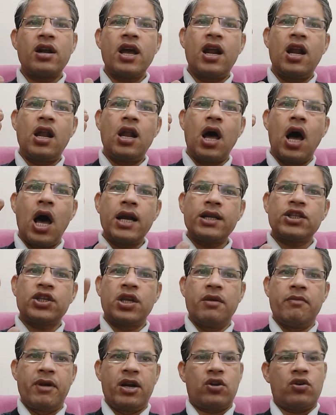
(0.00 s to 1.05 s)
and large
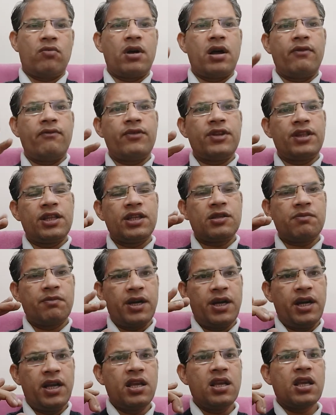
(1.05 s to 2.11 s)
hematoma with this
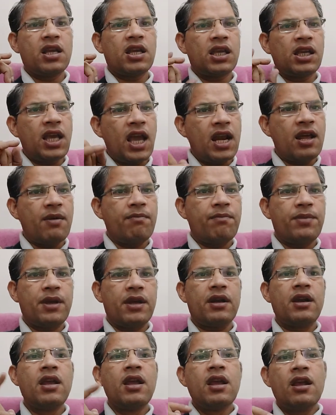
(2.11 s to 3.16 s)
bleeding can appear